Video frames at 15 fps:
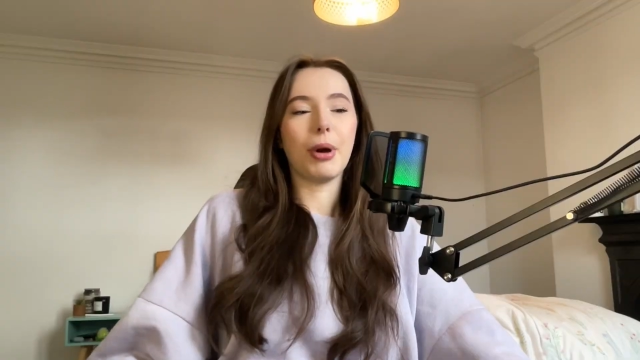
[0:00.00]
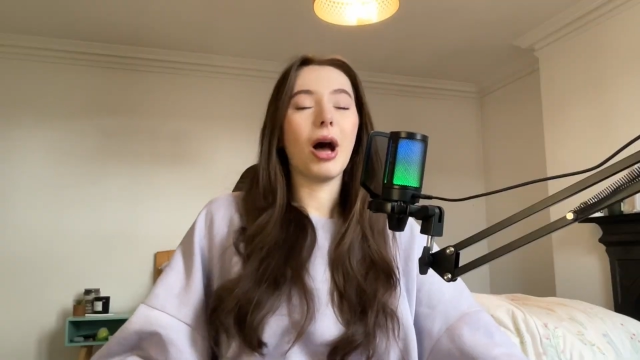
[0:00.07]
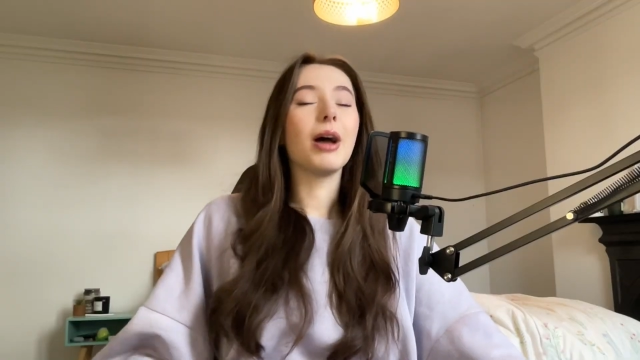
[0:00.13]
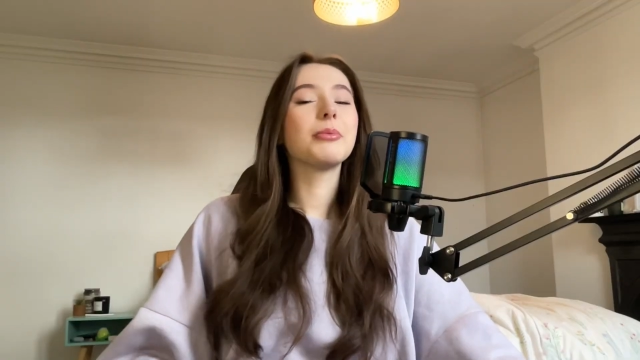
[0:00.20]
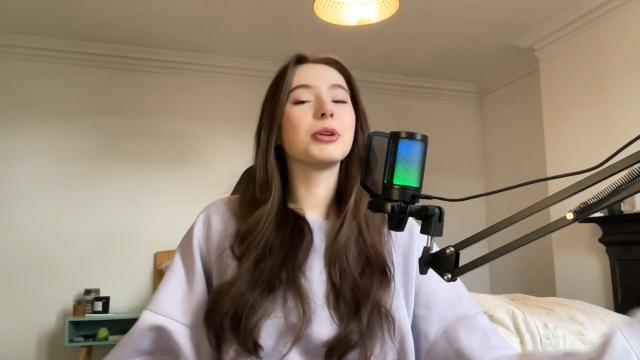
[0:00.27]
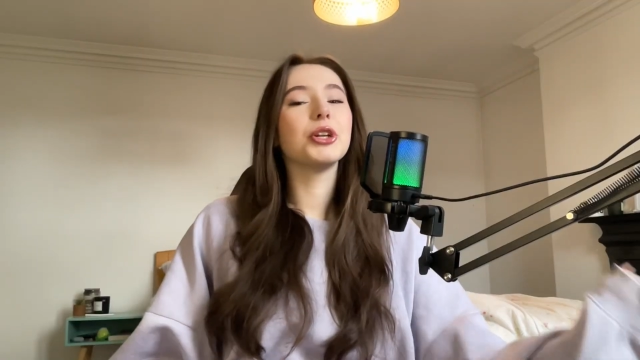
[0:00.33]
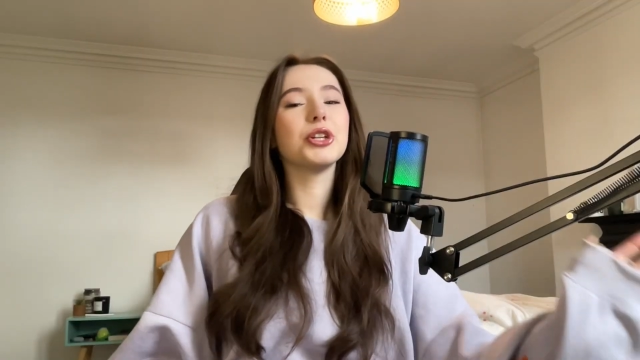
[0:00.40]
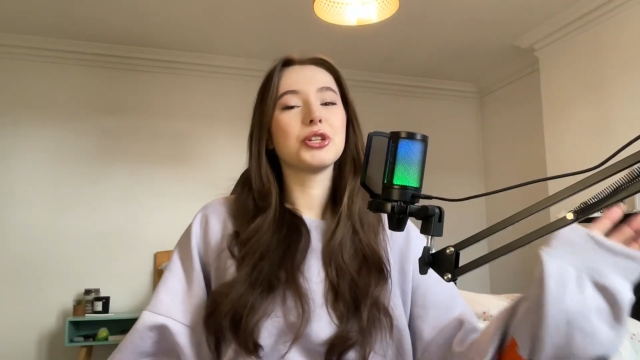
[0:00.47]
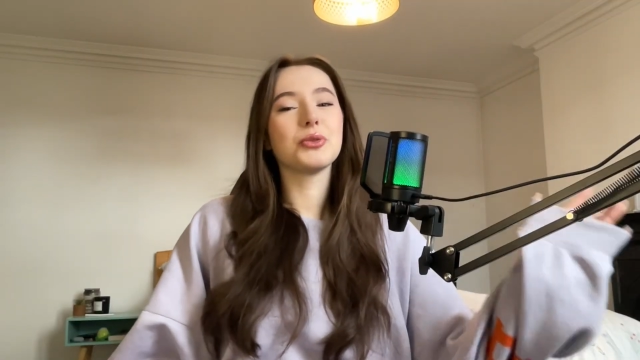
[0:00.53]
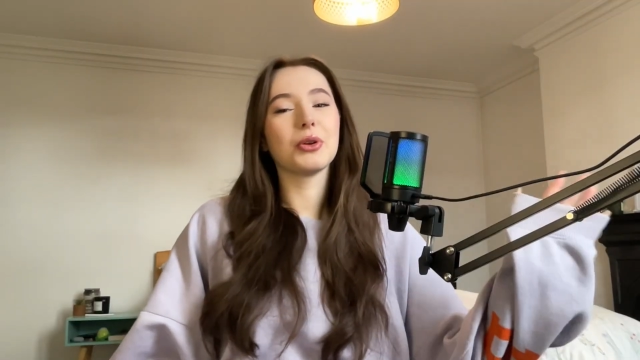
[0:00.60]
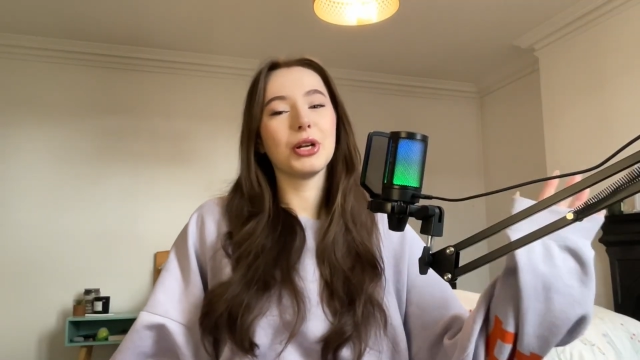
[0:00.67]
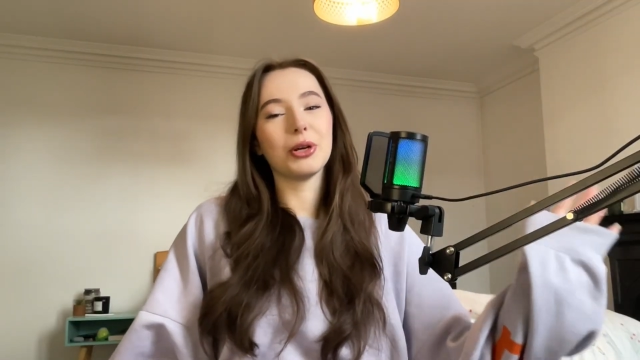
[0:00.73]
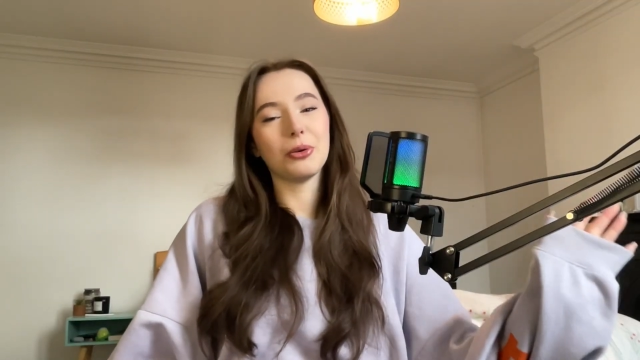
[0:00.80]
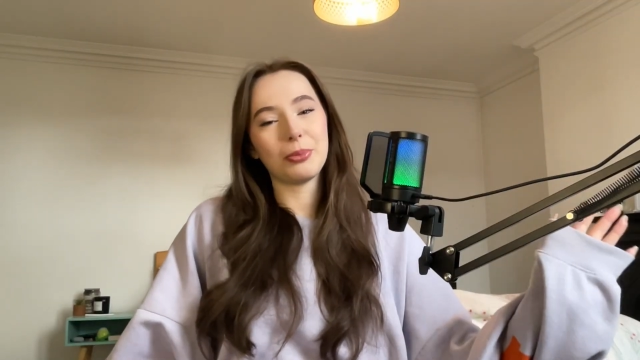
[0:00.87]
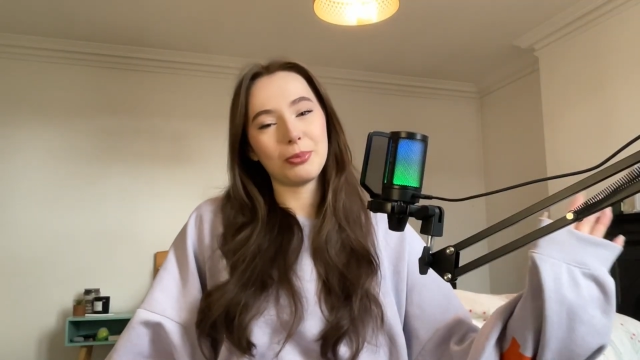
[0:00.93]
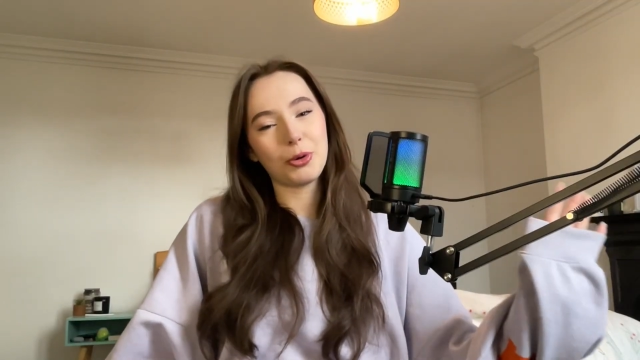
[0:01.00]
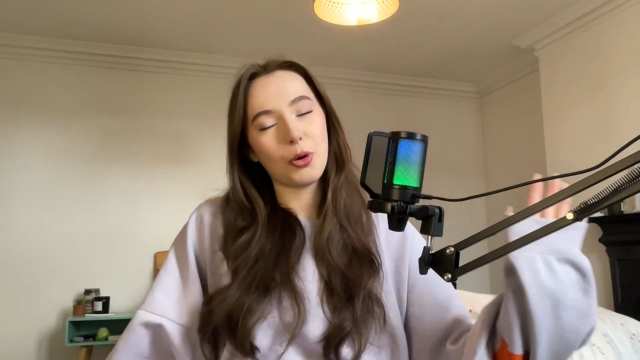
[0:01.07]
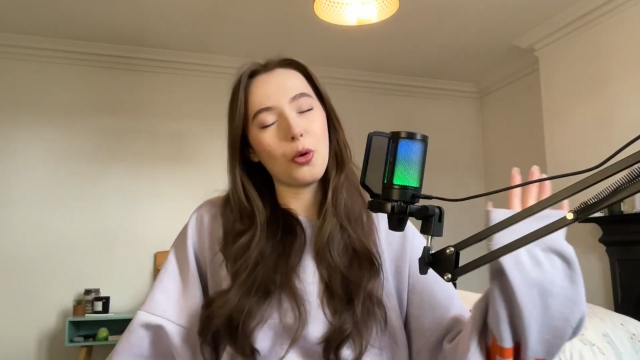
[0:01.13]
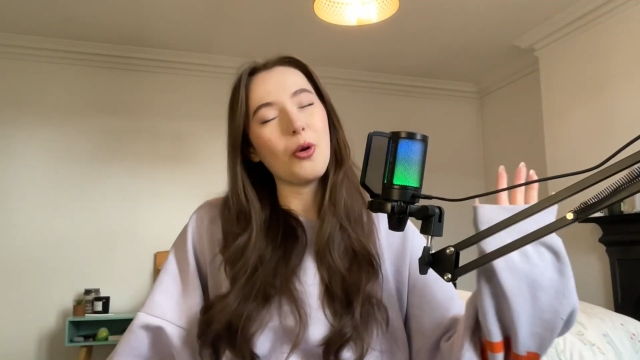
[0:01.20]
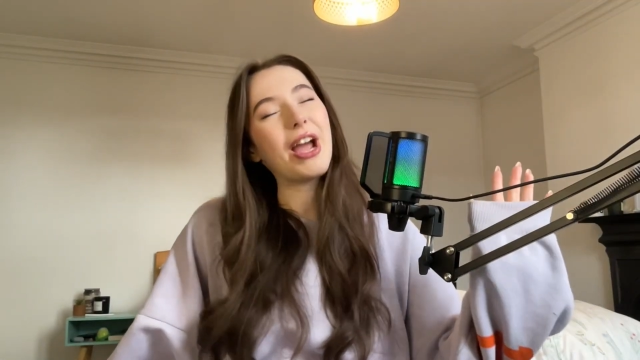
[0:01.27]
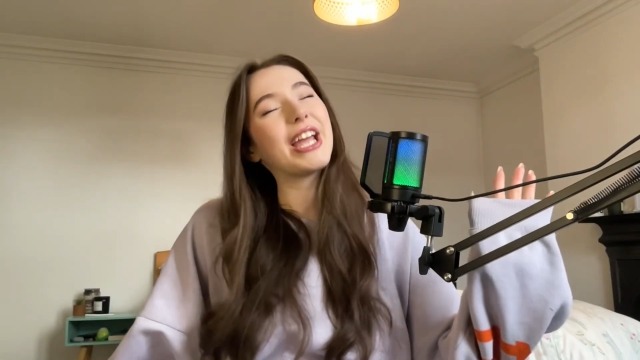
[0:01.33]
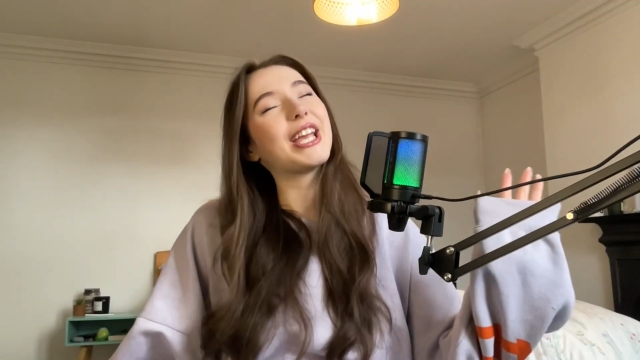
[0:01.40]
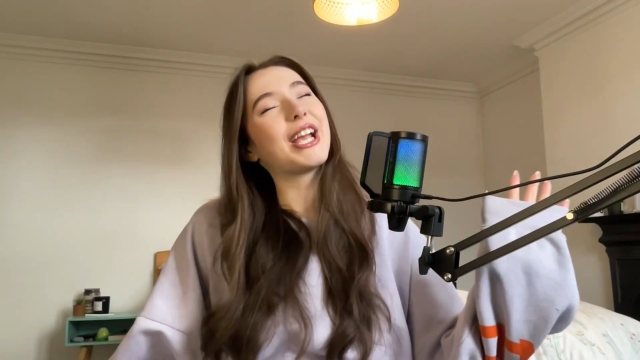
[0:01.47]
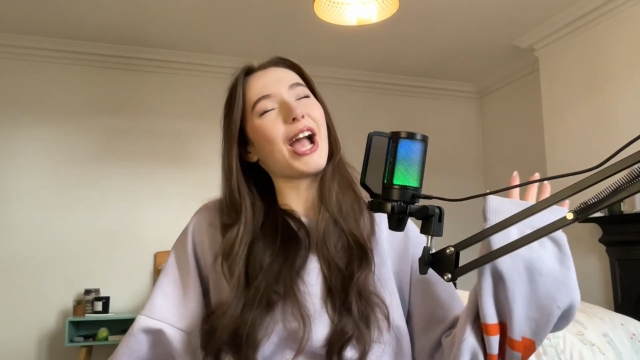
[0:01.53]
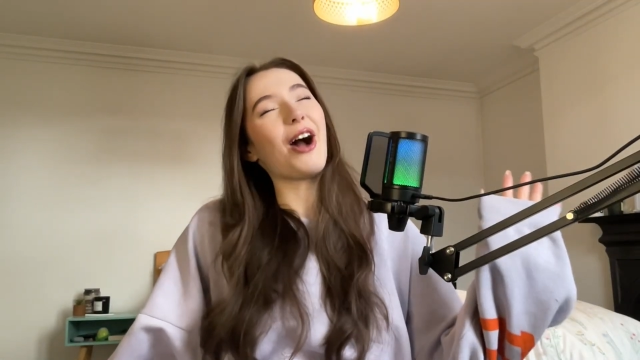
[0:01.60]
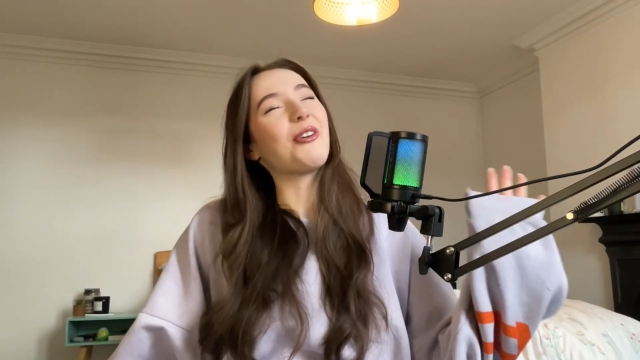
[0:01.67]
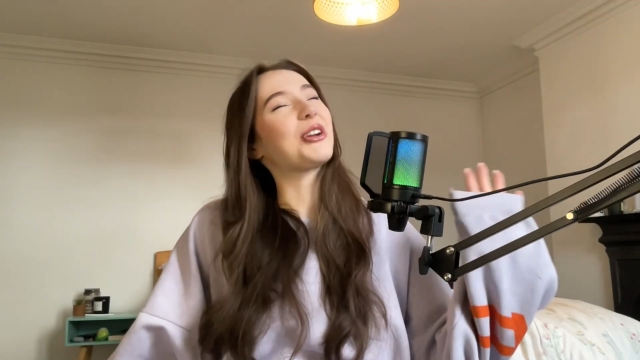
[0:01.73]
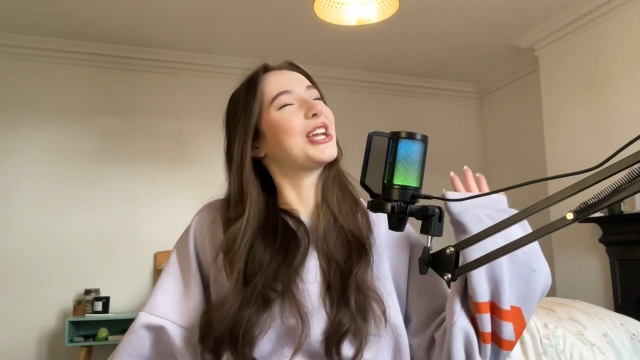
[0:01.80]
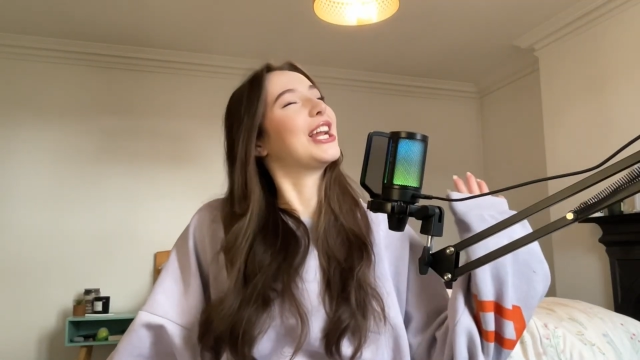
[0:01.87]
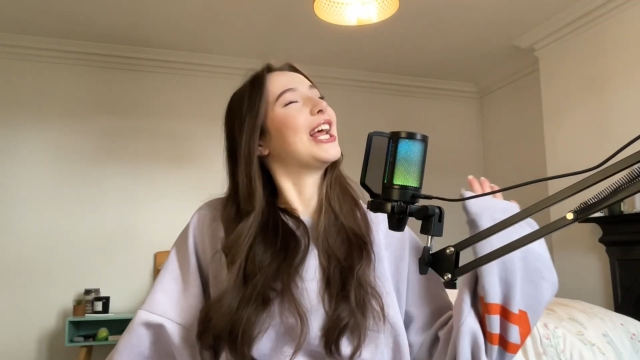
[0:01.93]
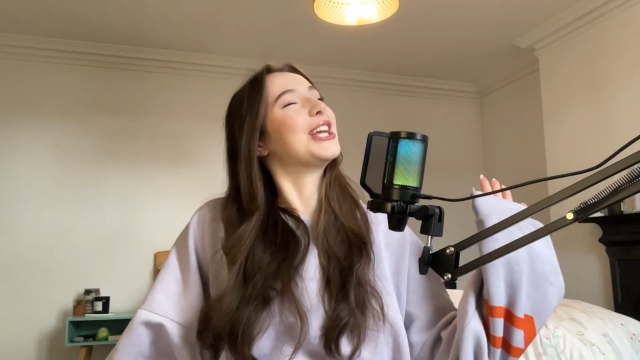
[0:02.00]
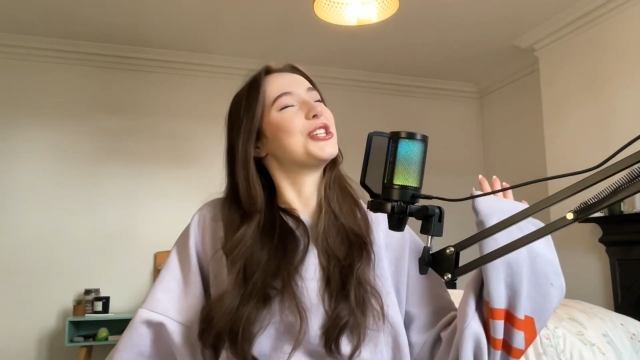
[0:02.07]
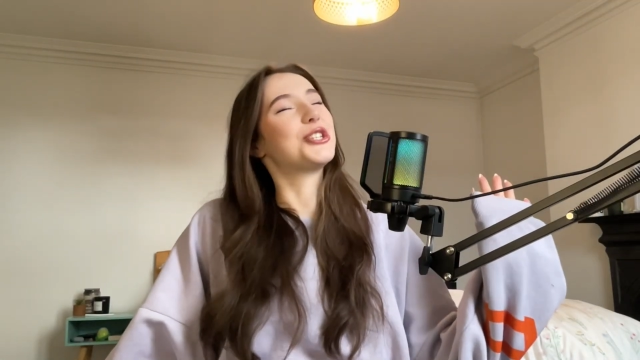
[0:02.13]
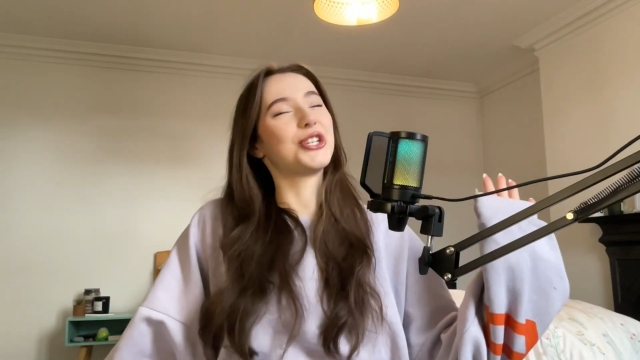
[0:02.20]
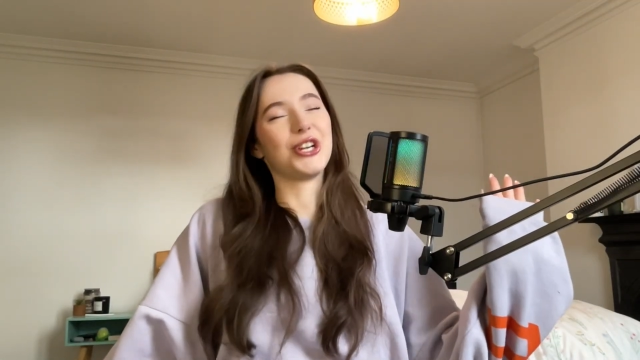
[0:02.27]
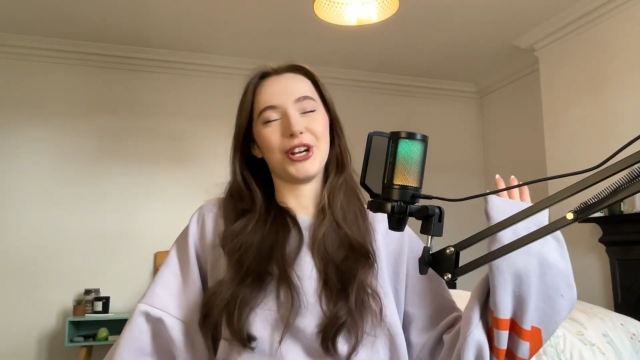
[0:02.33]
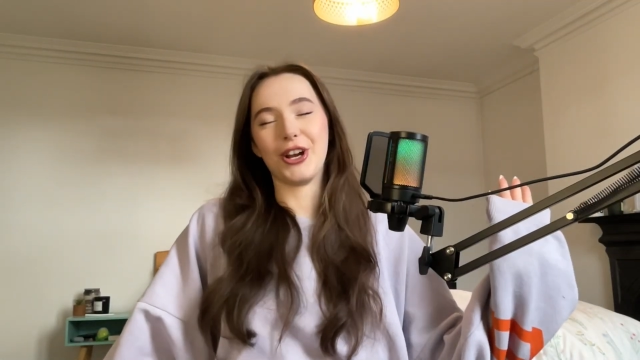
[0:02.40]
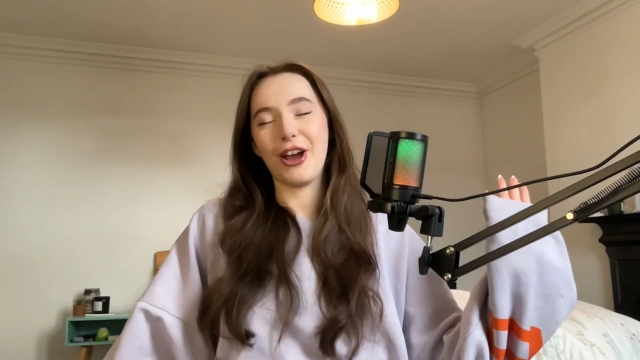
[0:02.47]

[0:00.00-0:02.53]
I'm going to do a little quick calculation